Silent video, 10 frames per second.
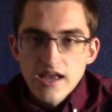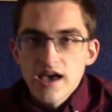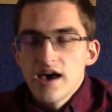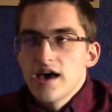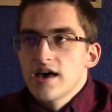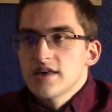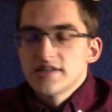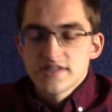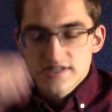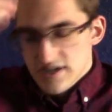
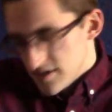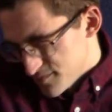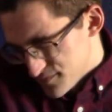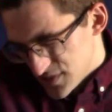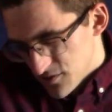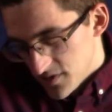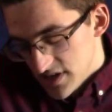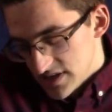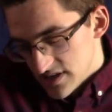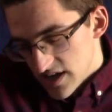And so he
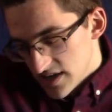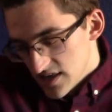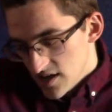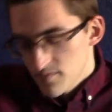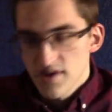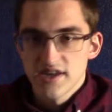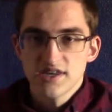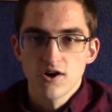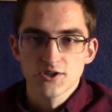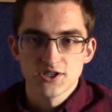doesn't like them, and
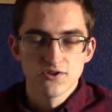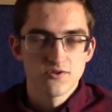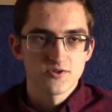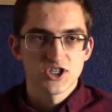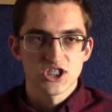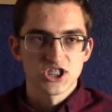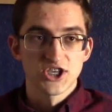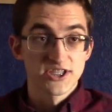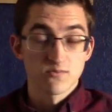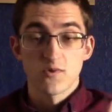he also just
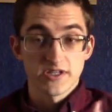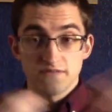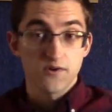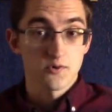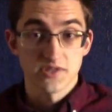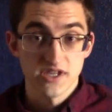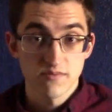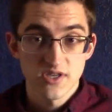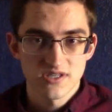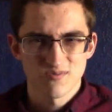doesn't want to fuck with
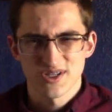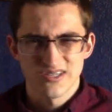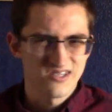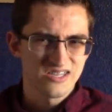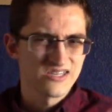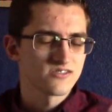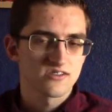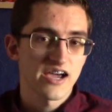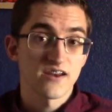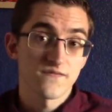demons, which is
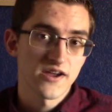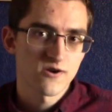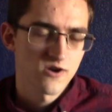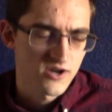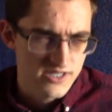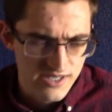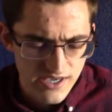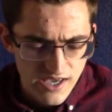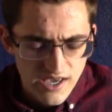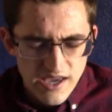kind of fair, honestly.